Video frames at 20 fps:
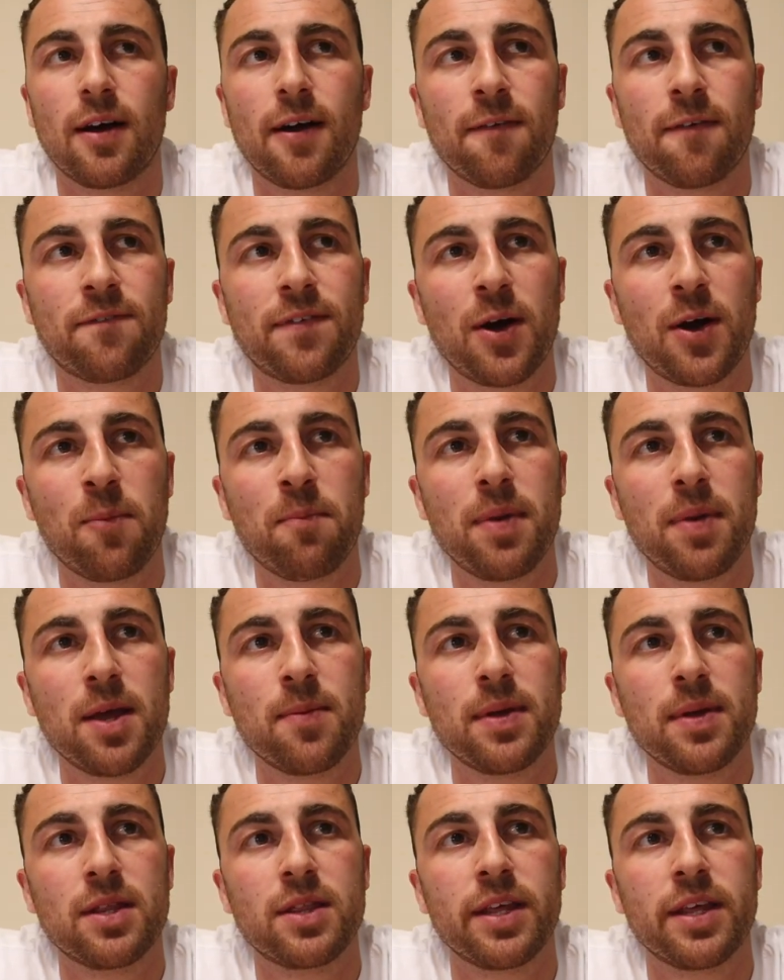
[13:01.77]
I found
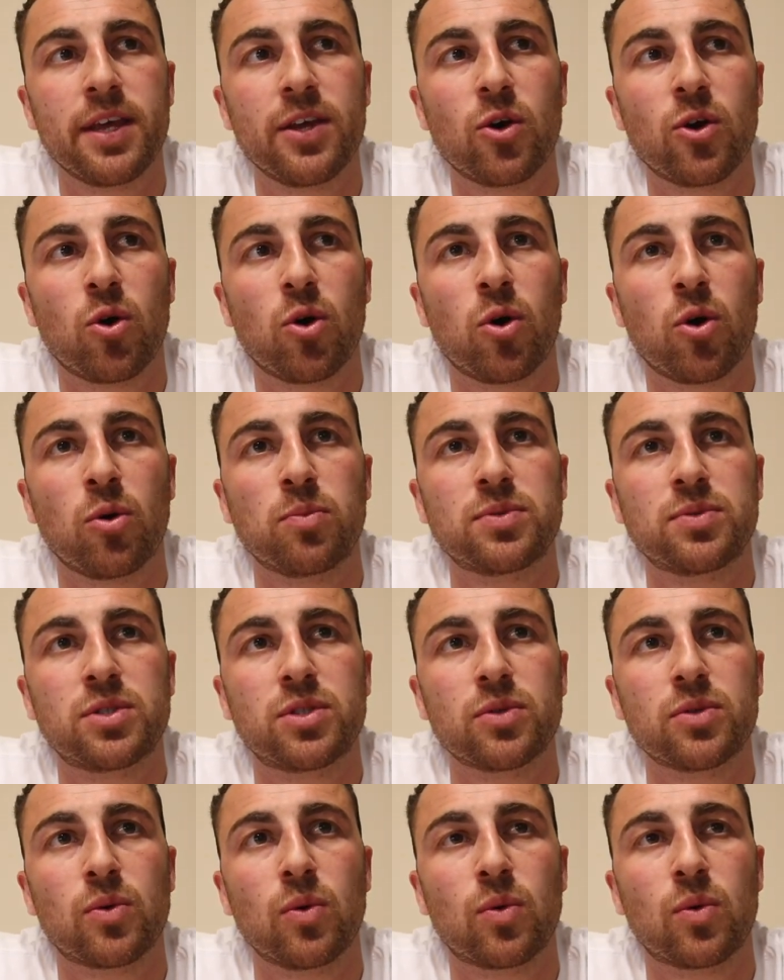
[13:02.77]
maybe the
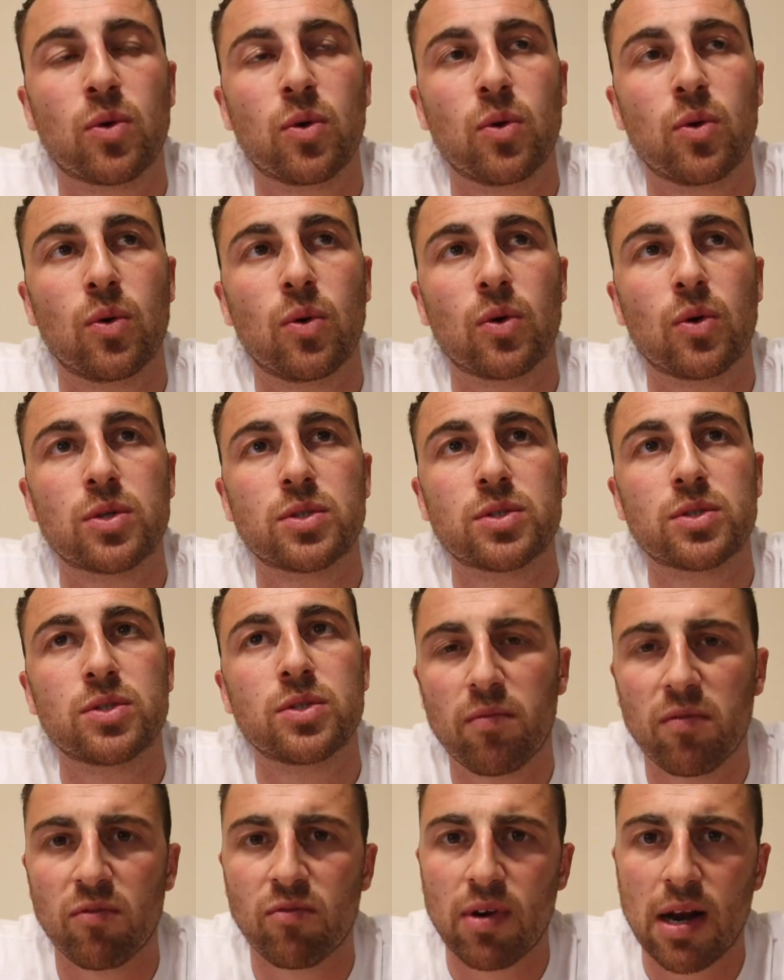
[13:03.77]
obstacle
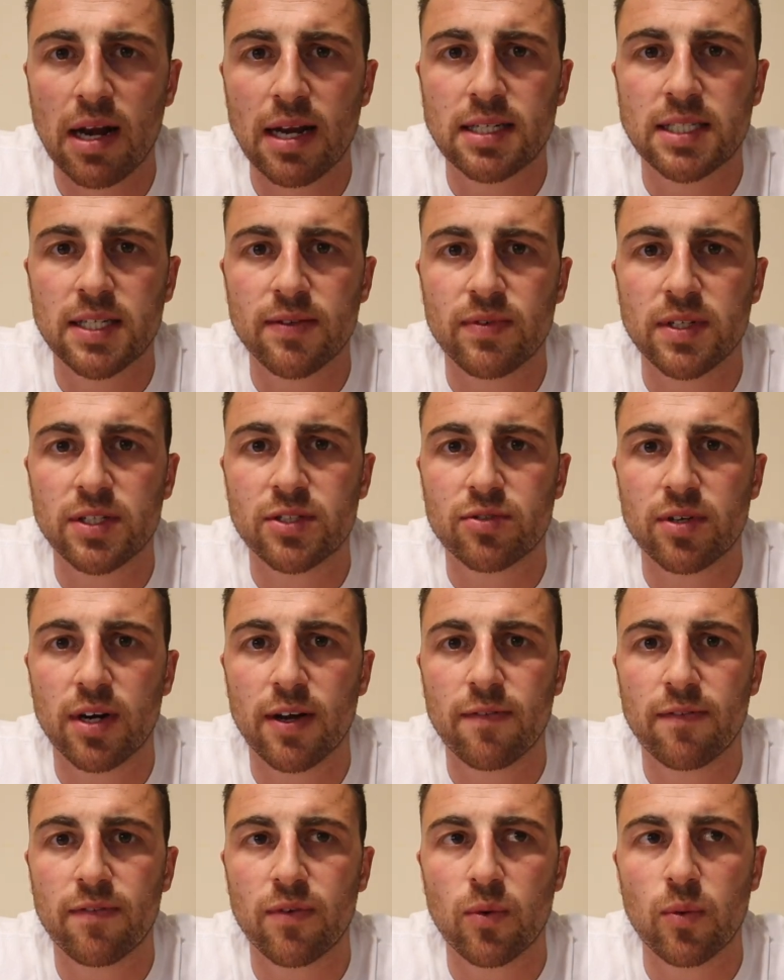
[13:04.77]
course relatively
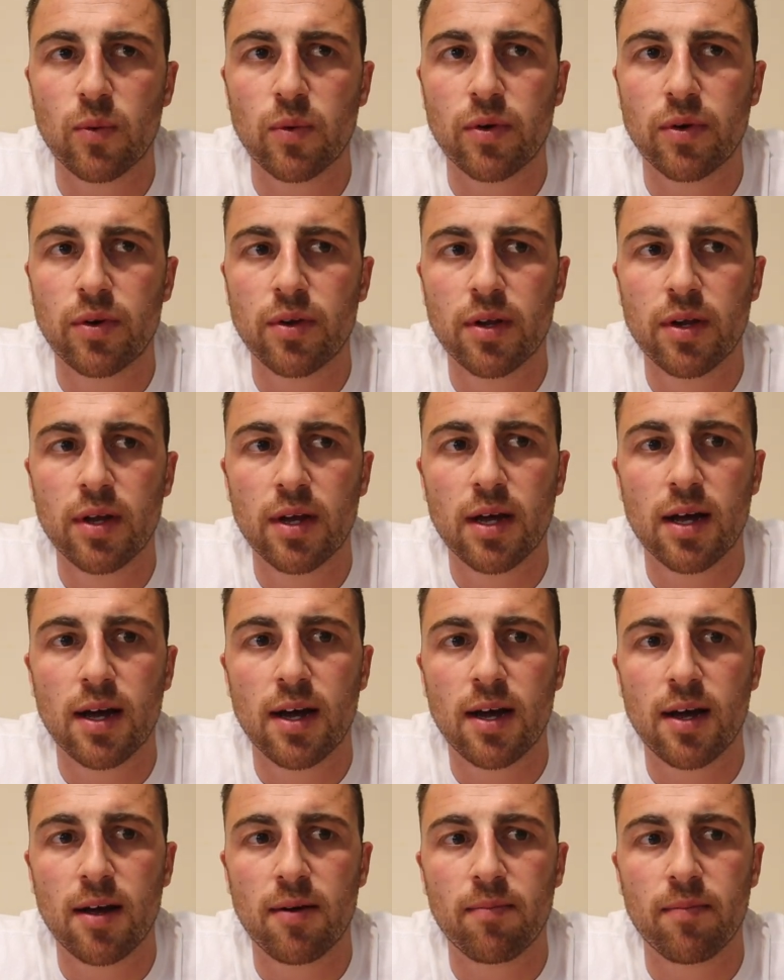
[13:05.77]
straightforward.
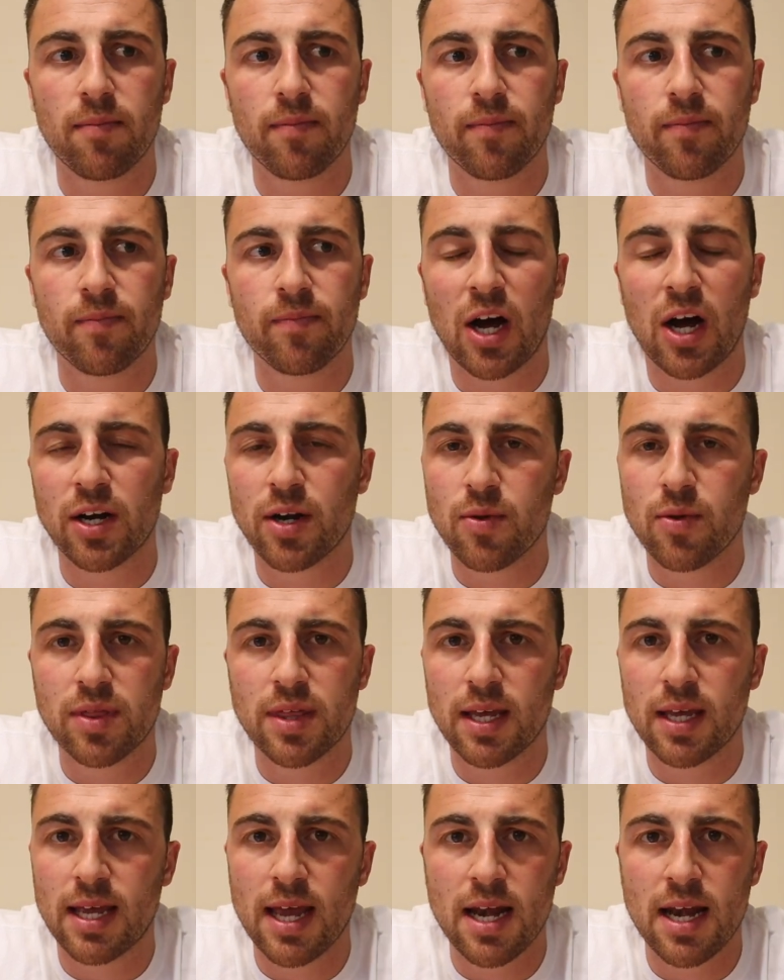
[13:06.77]
Um, I don't
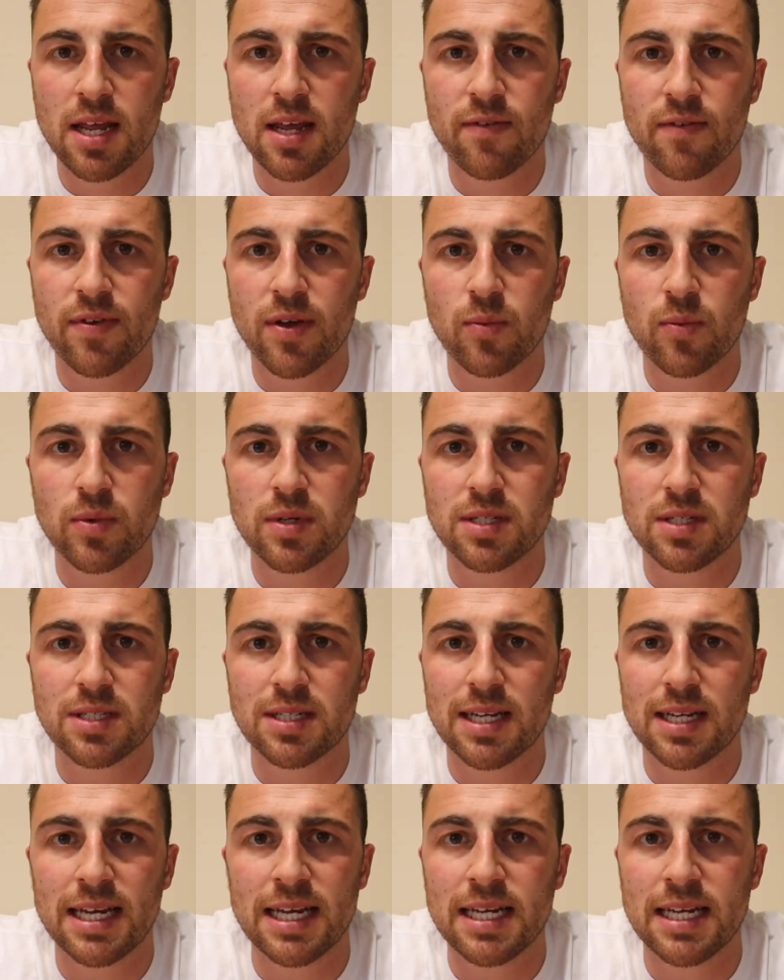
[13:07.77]
think any of it
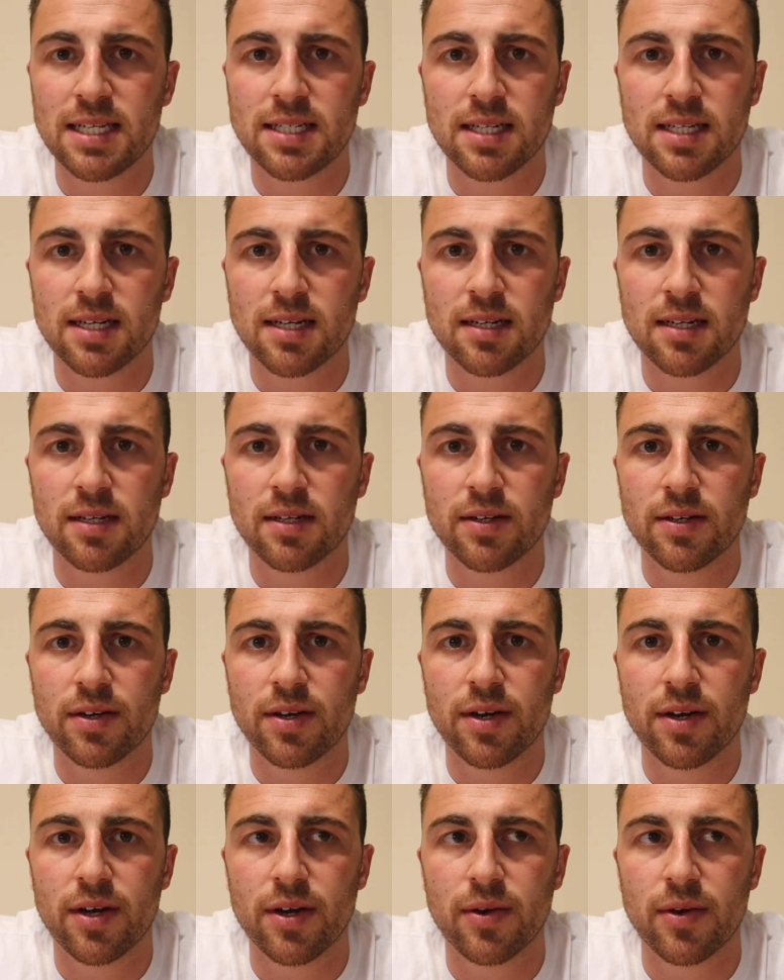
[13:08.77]
was easier,
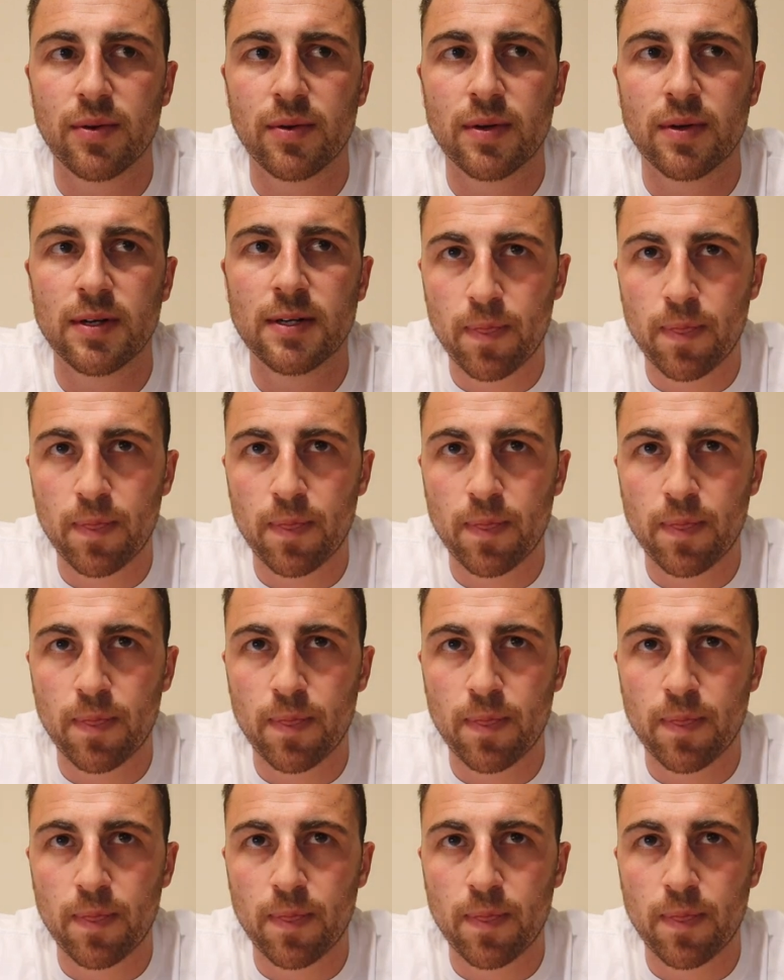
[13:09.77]
no.